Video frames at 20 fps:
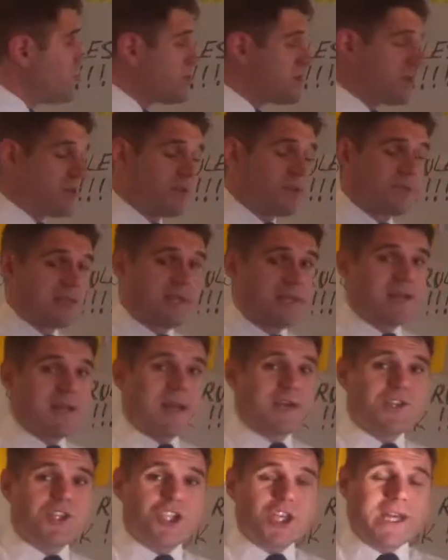also
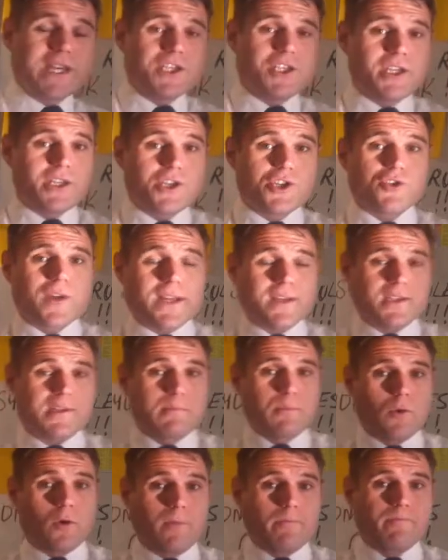seen a change in
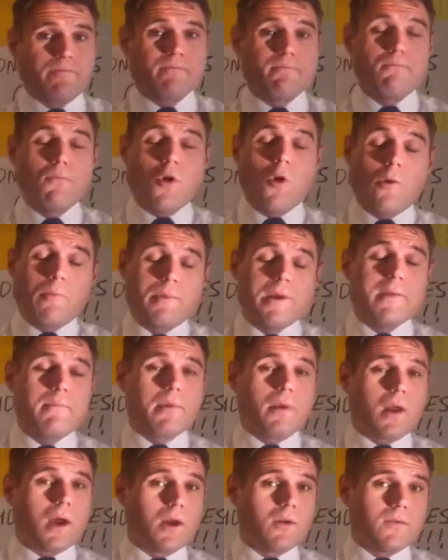transport. More
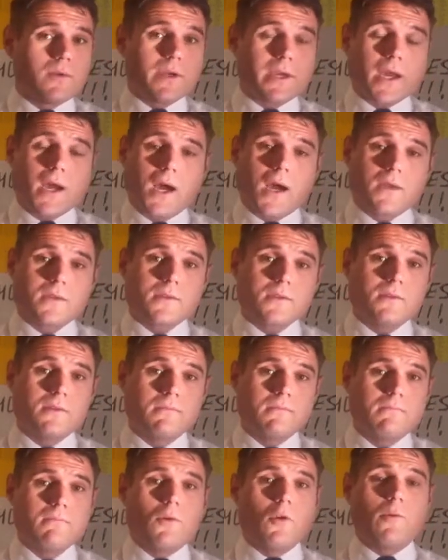people own cars,
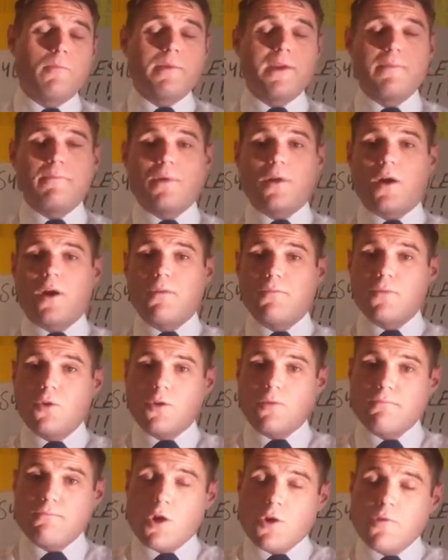more people are
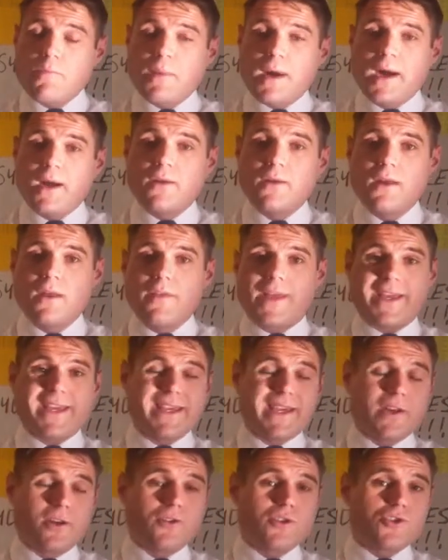more mobile, they
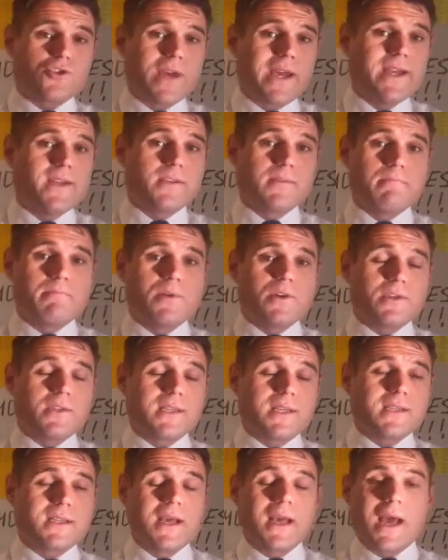can get on trains and
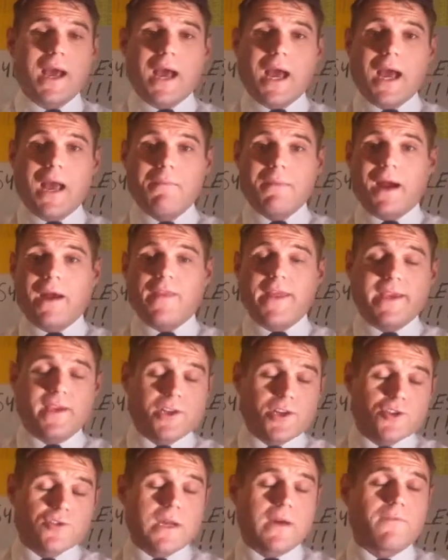buses and they
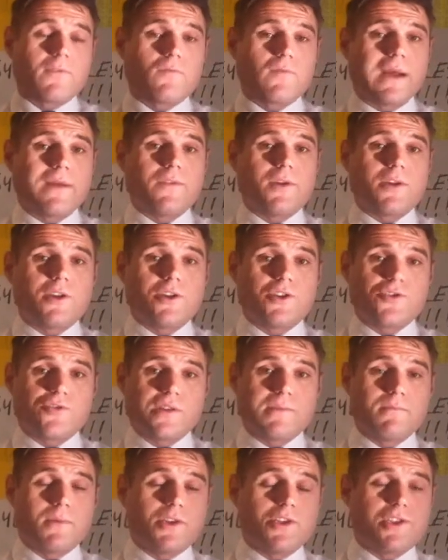can travel around the
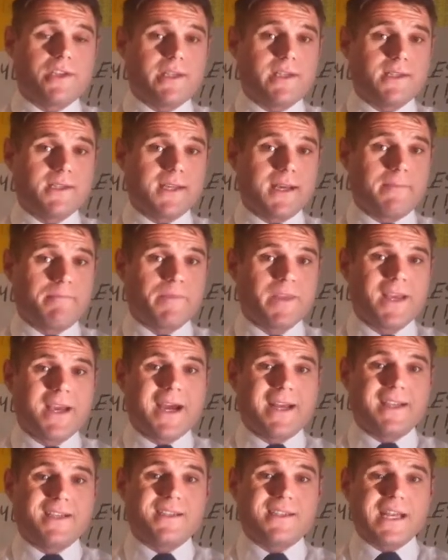country much easier.
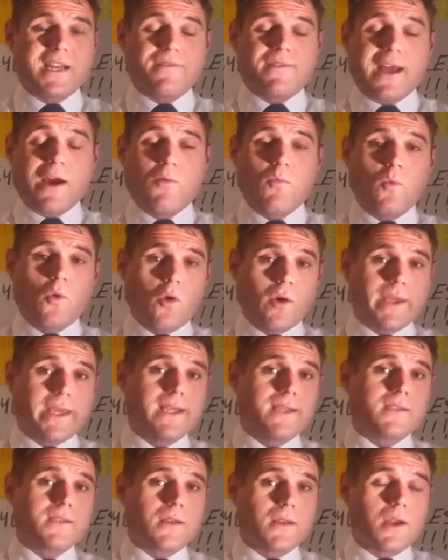And instead of now
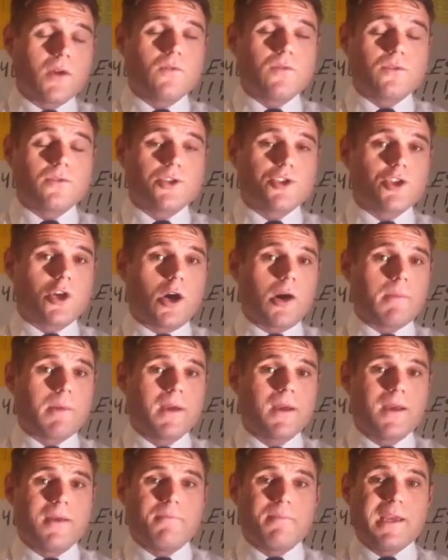walking to the local
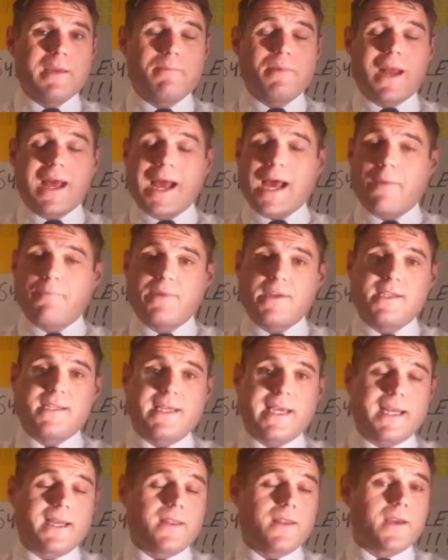shop, people are happy
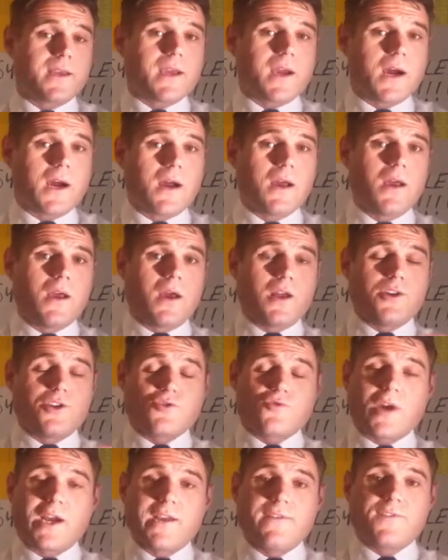to get in the car
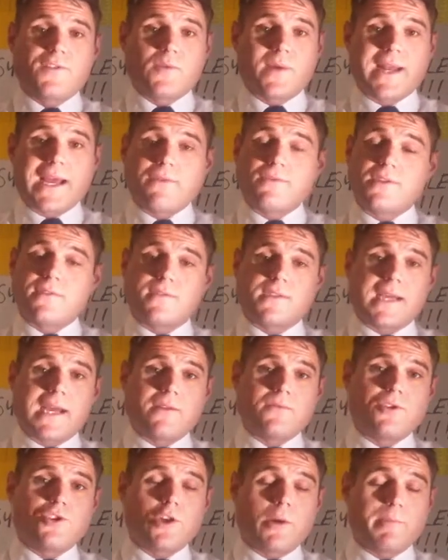and drive to an
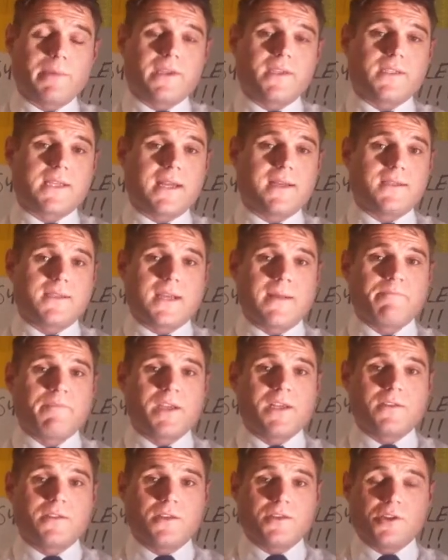out-of-town shopping centre
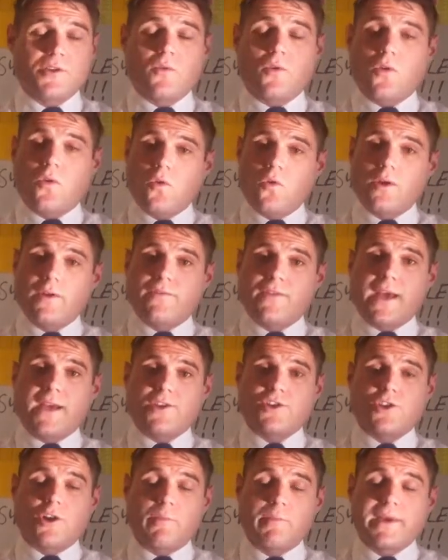to do all of
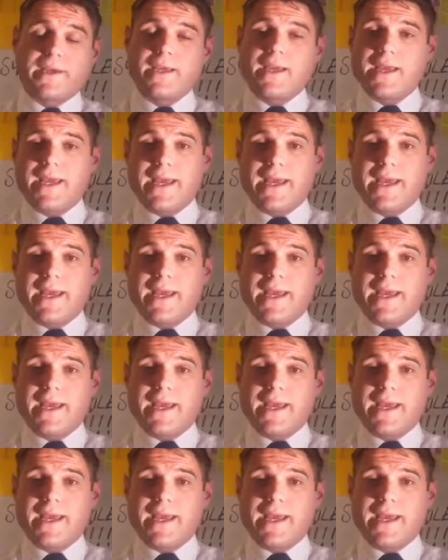their shopping